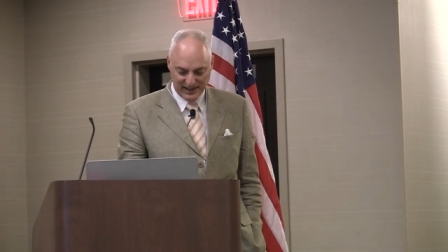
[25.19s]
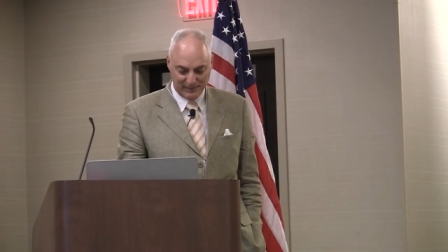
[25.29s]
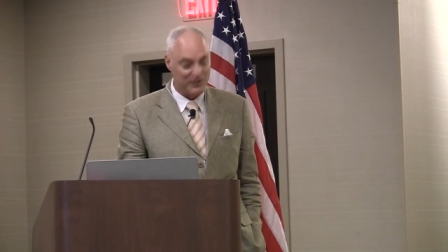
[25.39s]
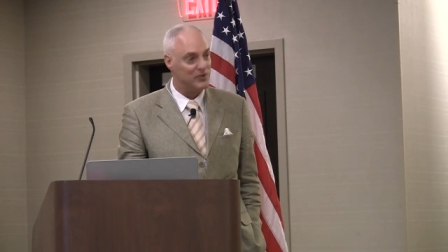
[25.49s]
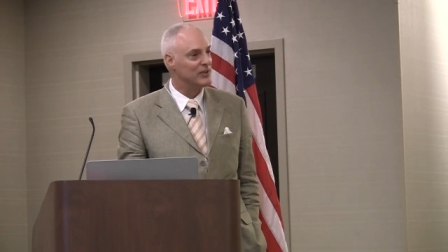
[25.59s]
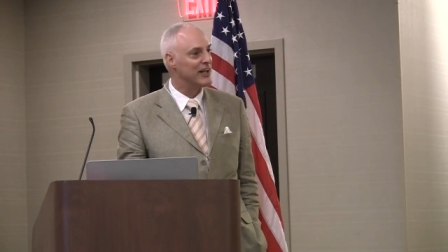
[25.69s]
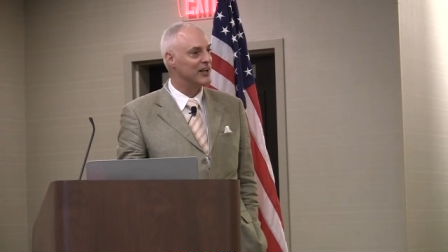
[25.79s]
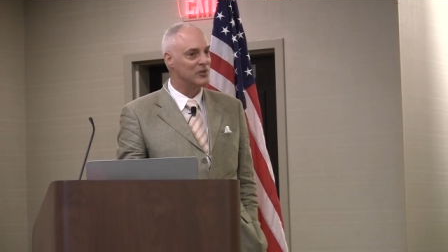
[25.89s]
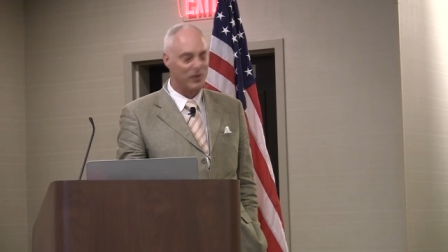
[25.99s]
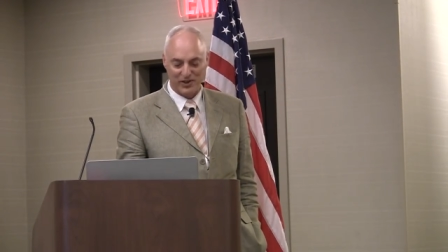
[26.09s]
I'm going to do a lot
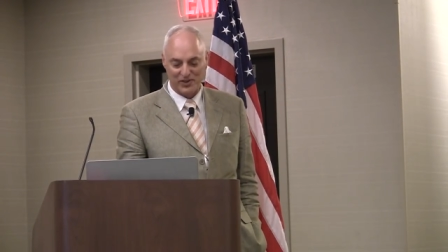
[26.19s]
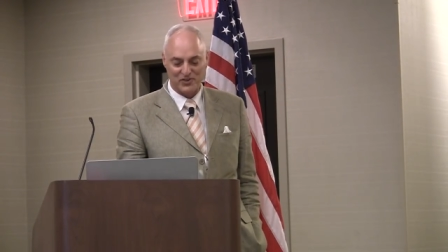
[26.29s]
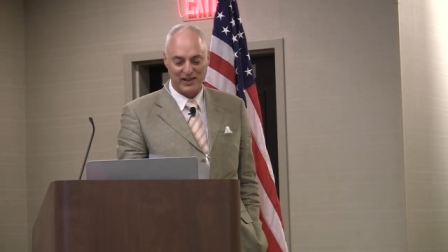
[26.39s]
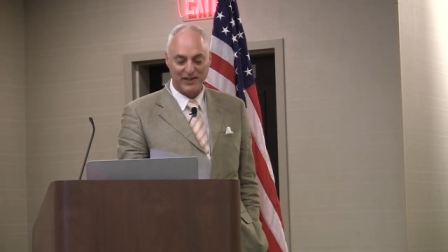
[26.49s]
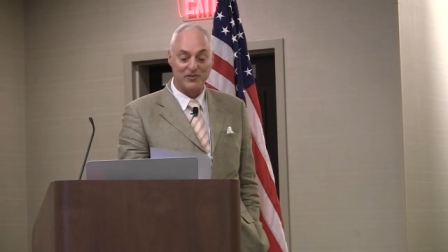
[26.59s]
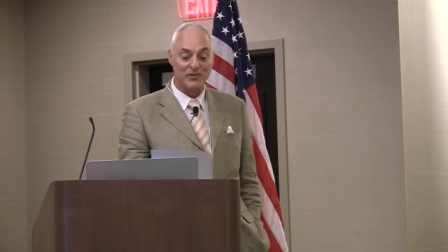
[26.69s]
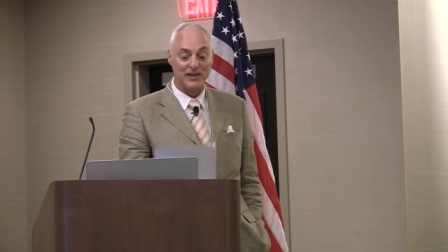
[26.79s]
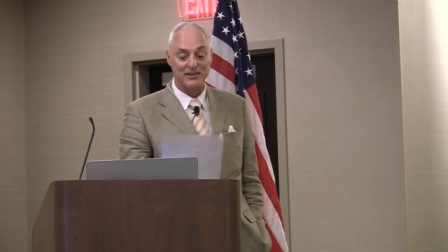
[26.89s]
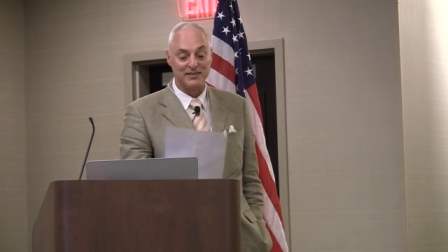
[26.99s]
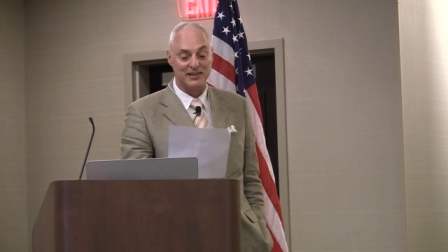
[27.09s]
of quoting, so I have to
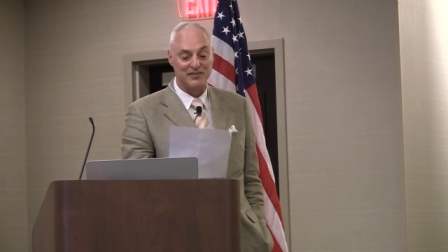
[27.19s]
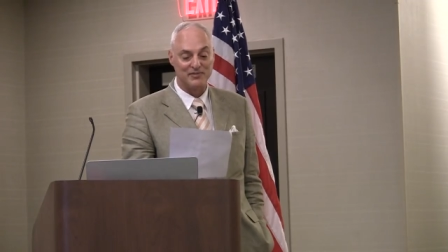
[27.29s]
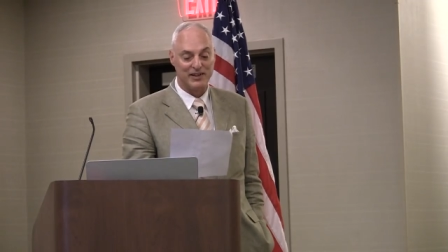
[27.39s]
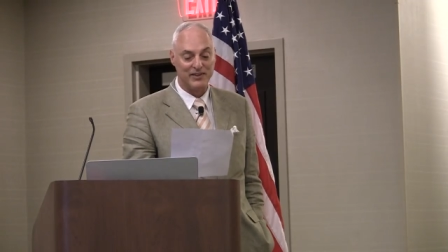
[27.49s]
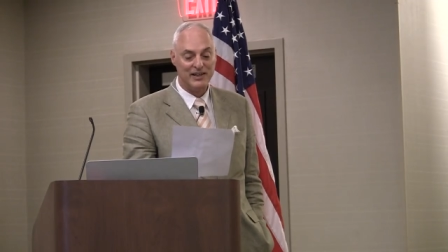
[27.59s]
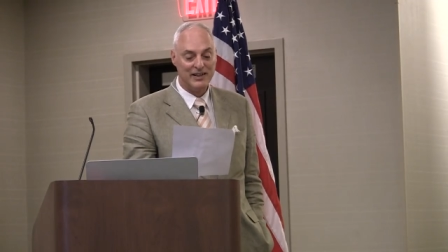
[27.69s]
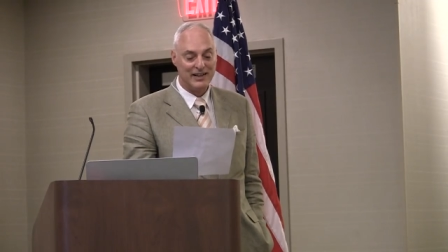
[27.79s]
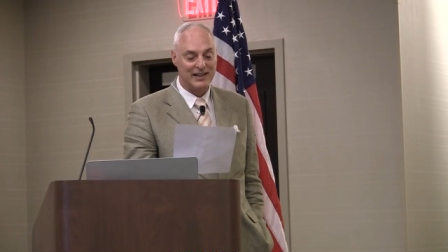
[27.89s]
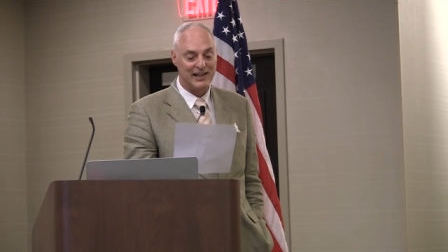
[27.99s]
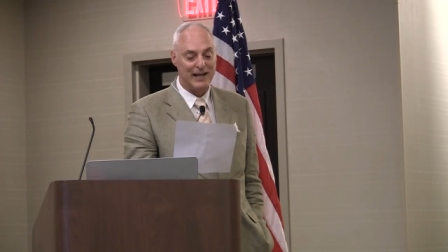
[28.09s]
write this stuff down
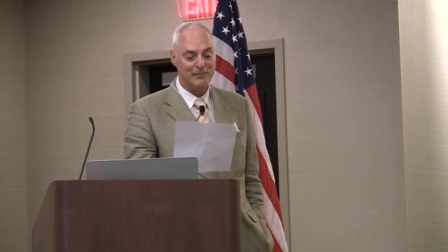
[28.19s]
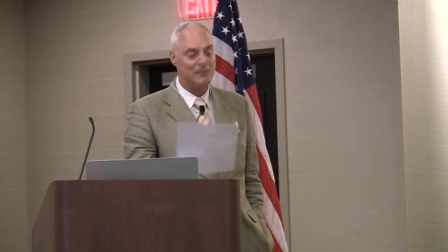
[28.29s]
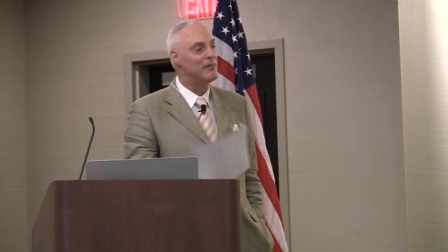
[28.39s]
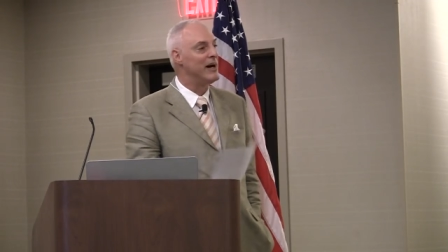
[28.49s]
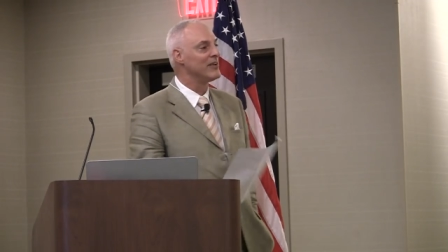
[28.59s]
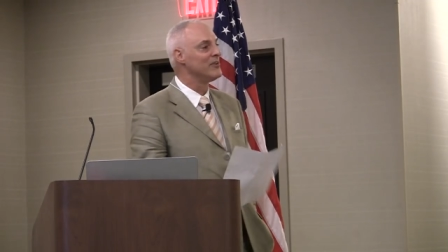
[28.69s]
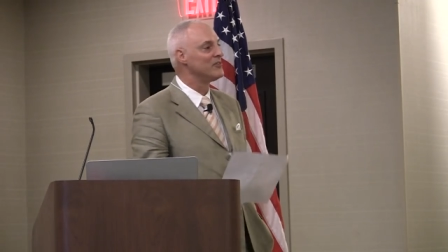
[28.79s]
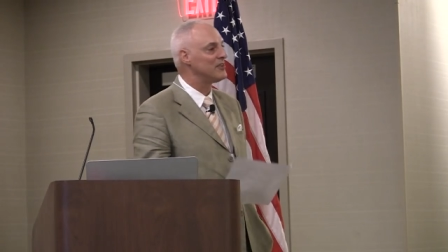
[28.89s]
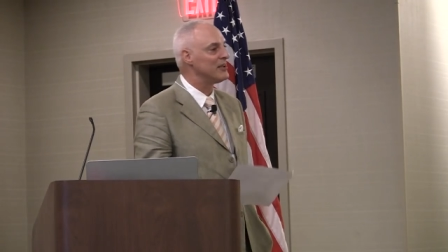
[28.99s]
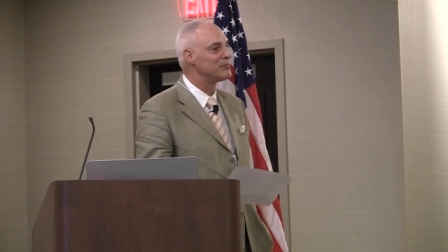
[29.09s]
climate
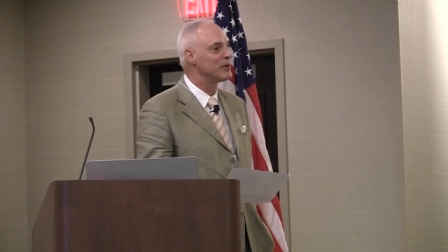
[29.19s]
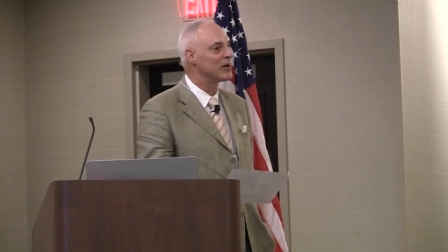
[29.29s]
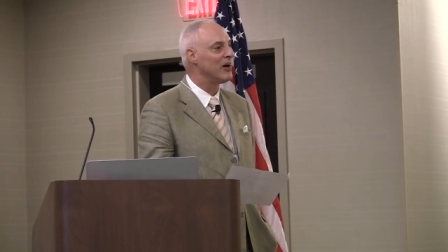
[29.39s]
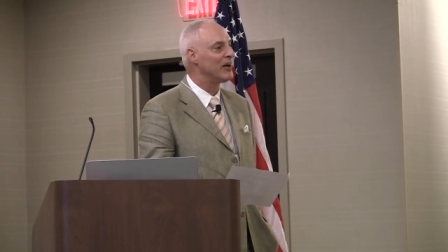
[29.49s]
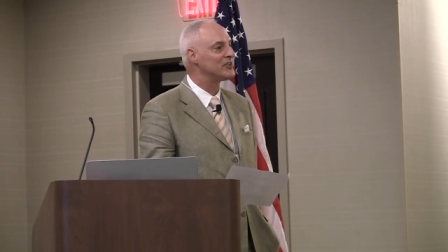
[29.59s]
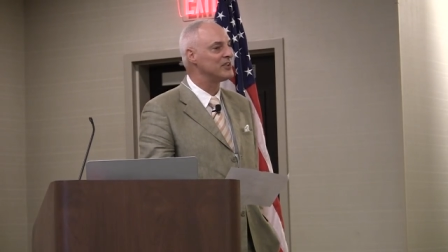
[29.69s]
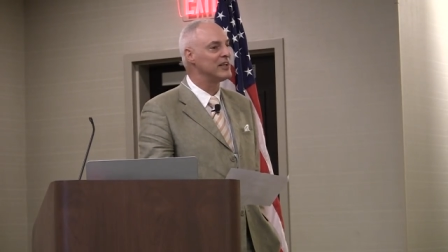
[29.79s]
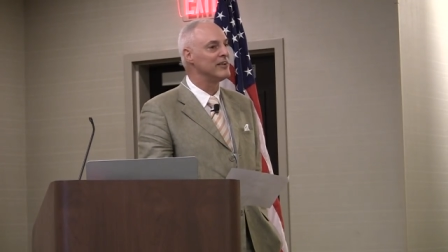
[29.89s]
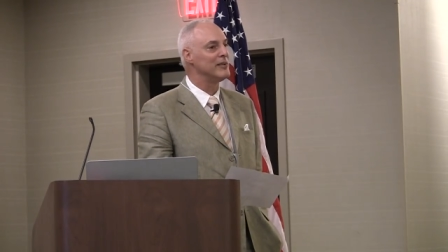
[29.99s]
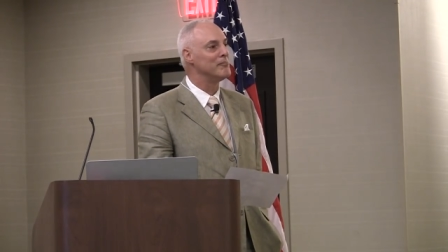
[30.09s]
models and
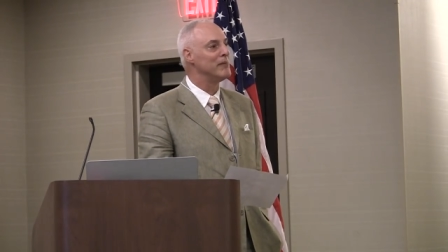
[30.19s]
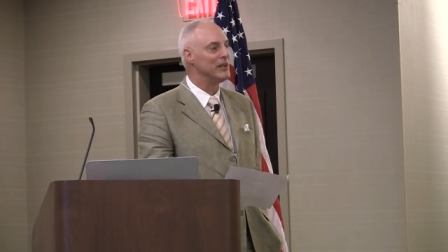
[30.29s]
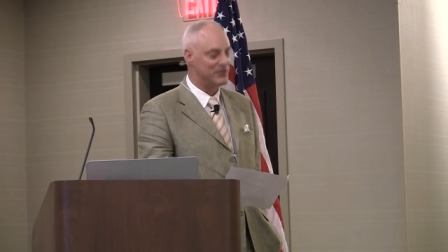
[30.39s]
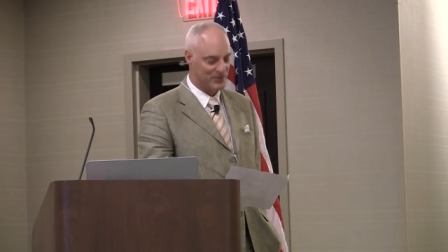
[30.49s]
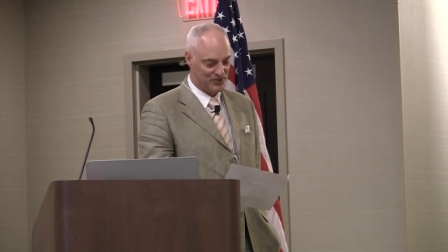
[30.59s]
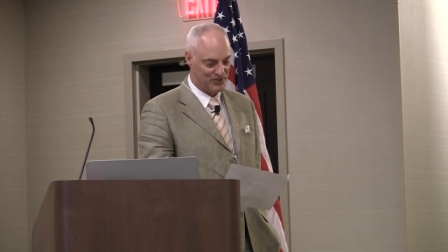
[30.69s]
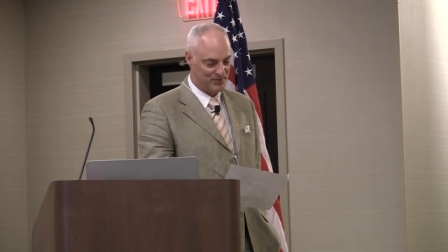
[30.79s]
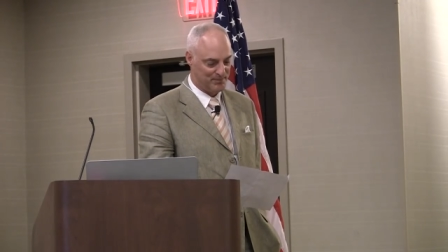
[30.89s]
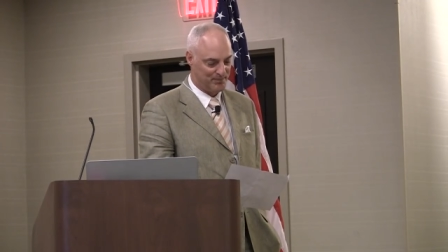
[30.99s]
precautionary measures.